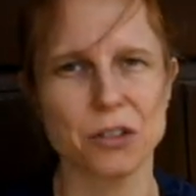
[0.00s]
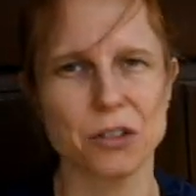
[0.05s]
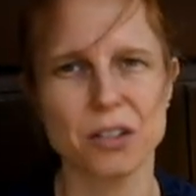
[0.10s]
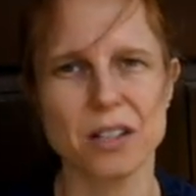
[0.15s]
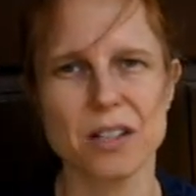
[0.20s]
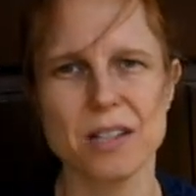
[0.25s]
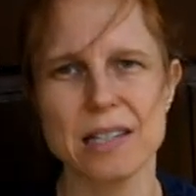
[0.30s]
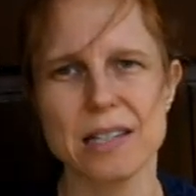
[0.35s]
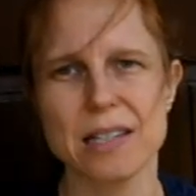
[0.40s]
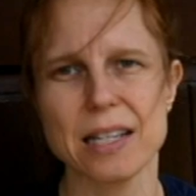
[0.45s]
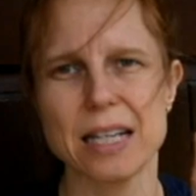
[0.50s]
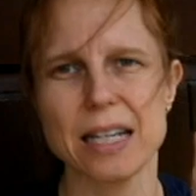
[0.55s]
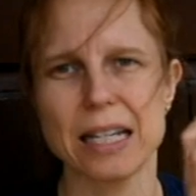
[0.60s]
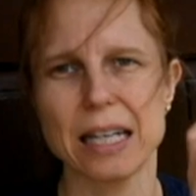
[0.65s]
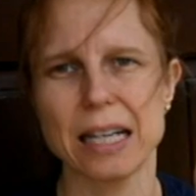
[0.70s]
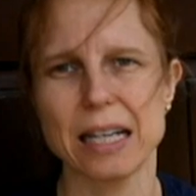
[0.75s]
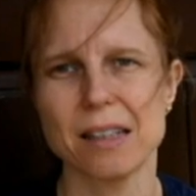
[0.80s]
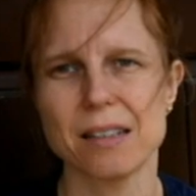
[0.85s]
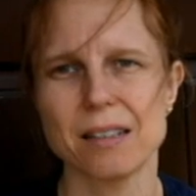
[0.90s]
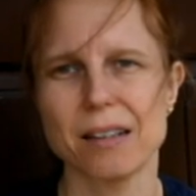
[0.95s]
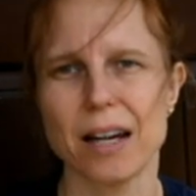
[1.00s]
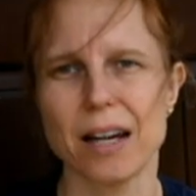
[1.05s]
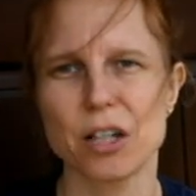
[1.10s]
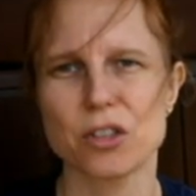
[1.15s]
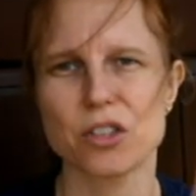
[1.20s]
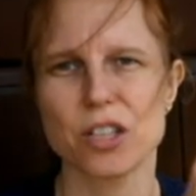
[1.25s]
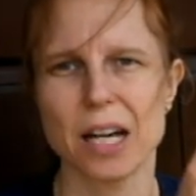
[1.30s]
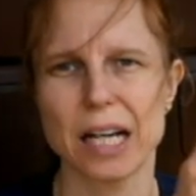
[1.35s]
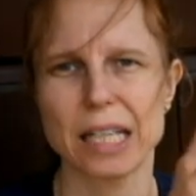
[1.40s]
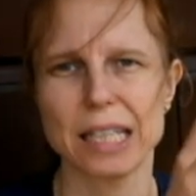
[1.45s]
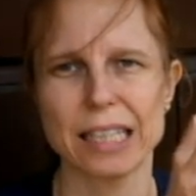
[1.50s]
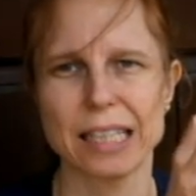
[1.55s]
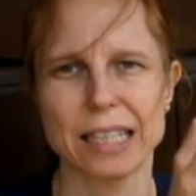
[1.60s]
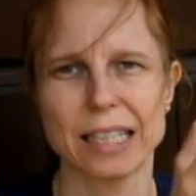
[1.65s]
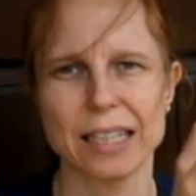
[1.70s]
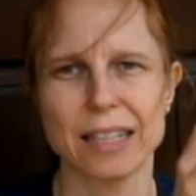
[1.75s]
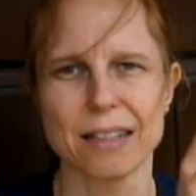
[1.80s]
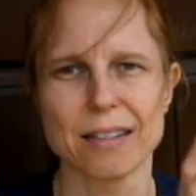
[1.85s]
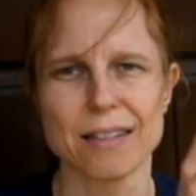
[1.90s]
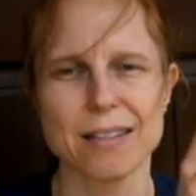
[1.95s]
You can see how tiny it
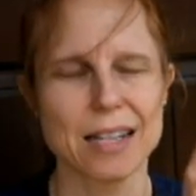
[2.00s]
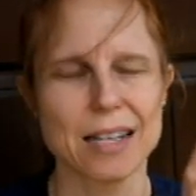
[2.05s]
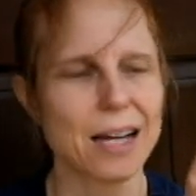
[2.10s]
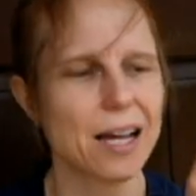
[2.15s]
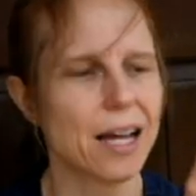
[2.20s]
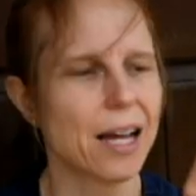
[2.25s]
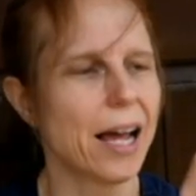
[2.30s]
is,